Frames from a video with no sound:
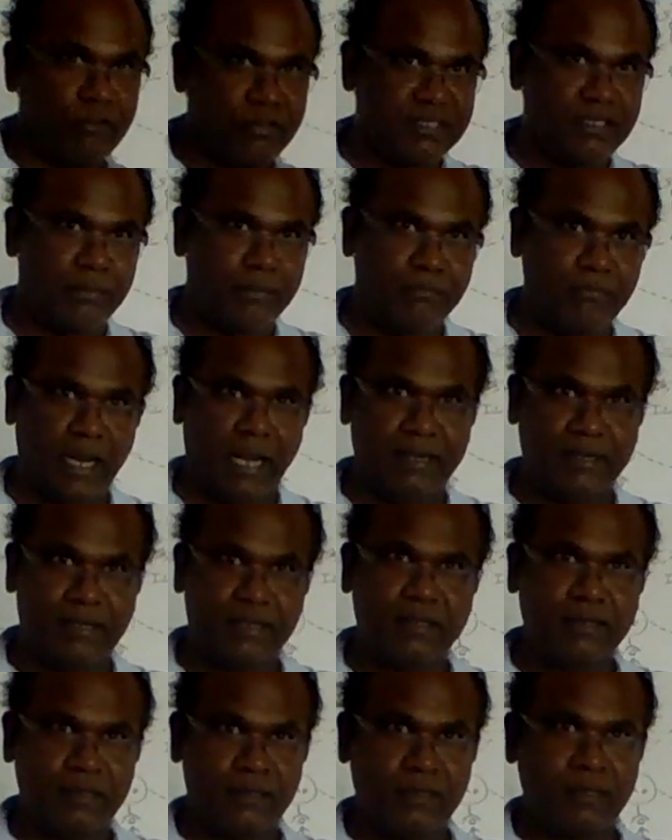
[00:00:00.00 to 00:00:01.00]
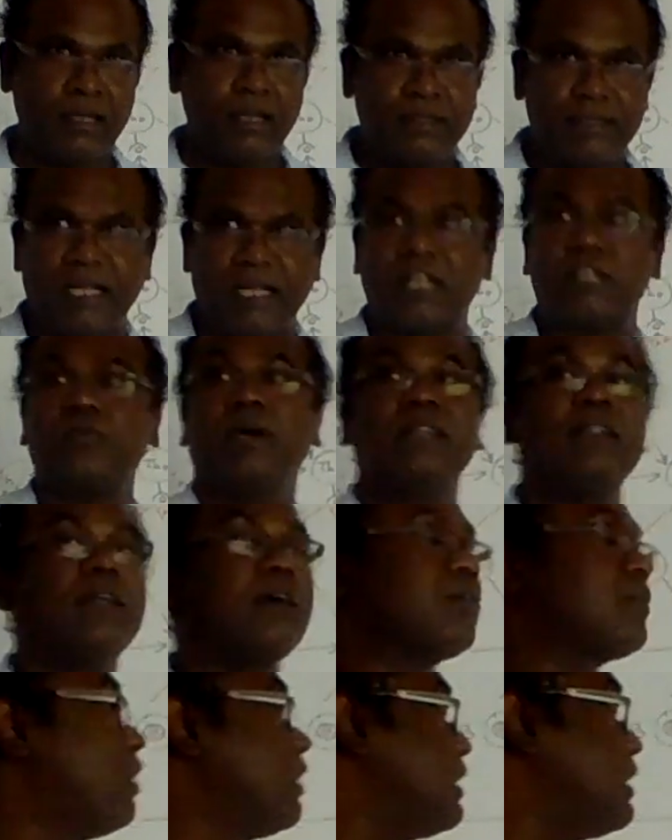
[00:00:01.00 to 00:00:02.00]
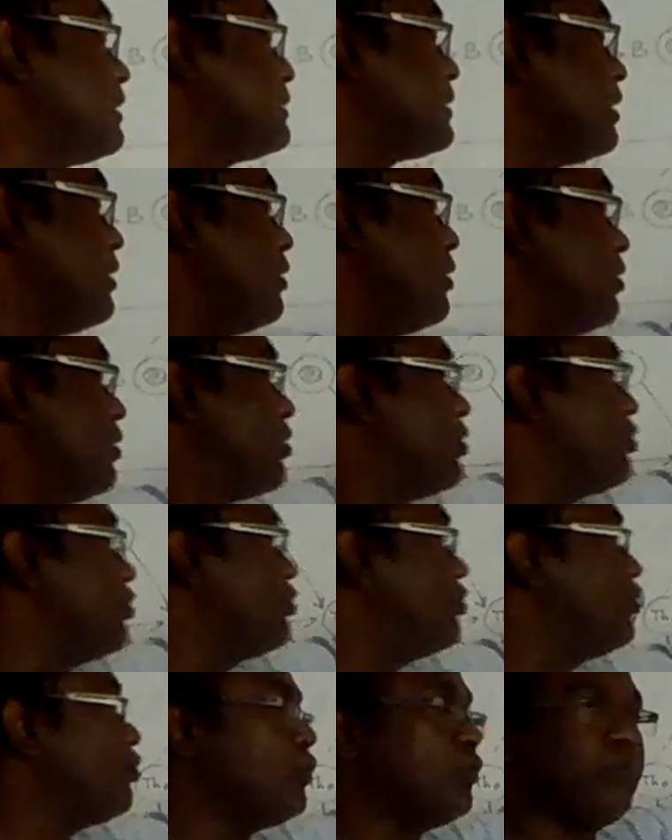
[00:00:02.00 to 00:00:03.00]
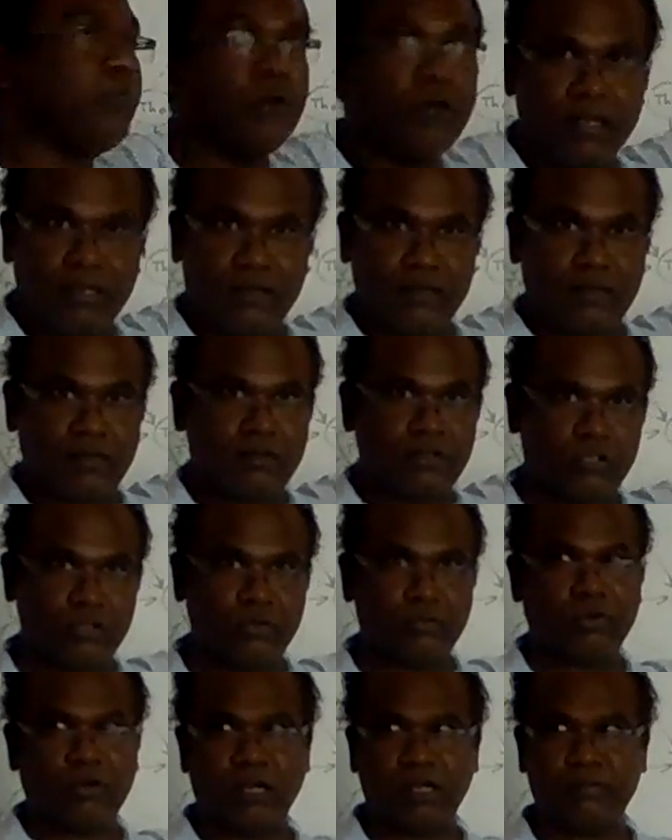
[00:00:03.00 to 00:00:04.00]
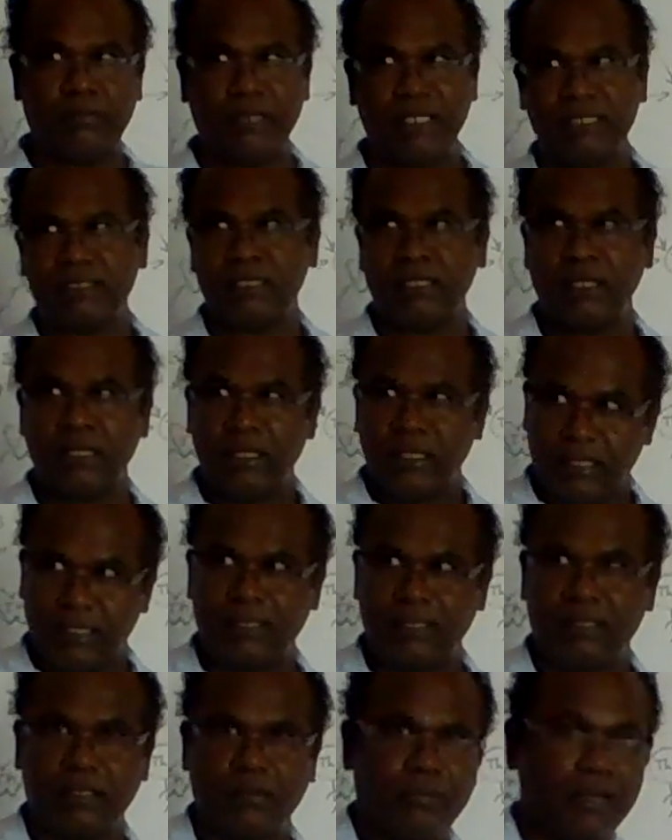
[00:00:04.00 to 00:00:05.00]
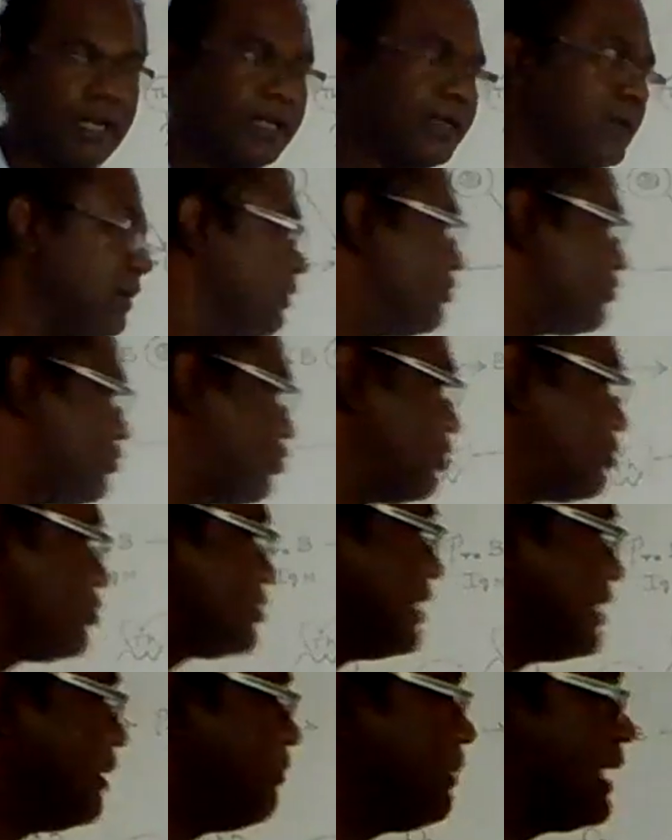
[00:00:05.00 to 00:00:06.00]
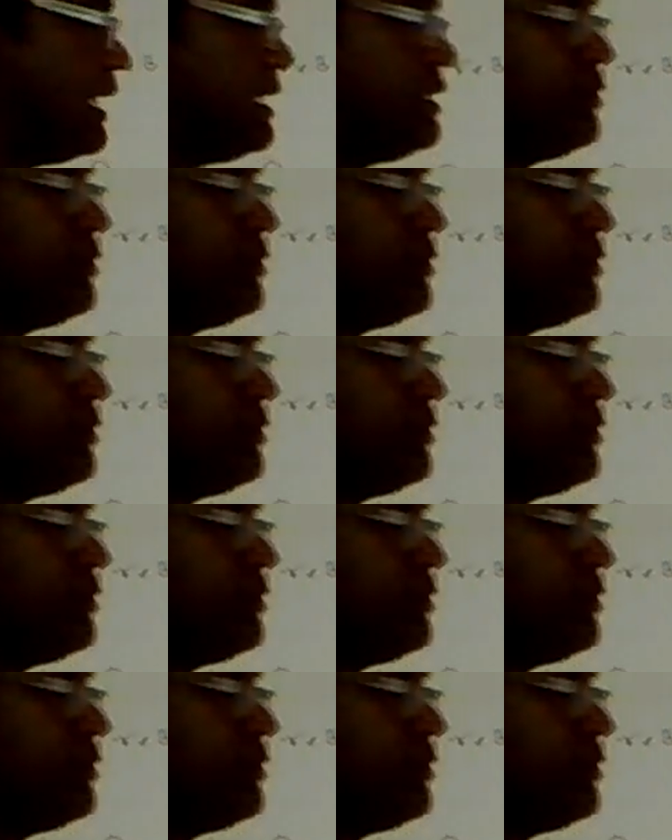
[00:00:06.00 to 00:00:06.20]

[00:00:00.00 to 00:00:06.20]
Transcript: in the blood. That's why they are called as humoral. Humoral means in the blood. So to summarize